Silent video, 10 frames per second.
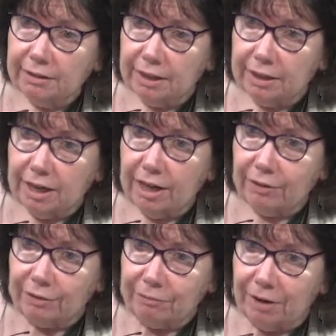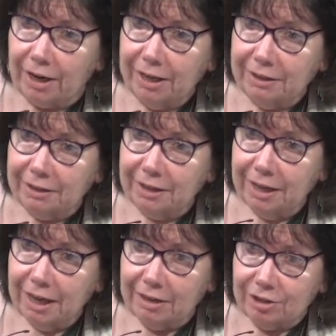intolerant, right?
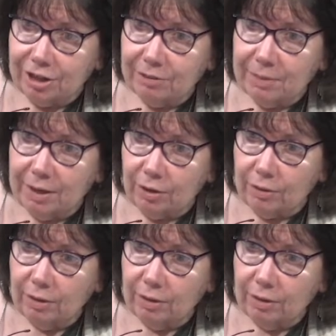And judgmental.